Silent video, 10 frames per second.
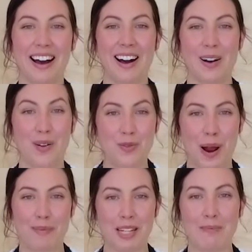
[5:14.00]
our
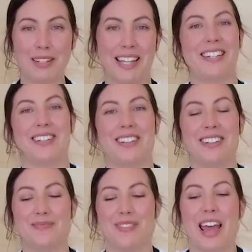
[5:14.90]
wrapped up
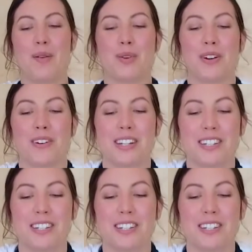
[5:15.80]
t-shirt and we're going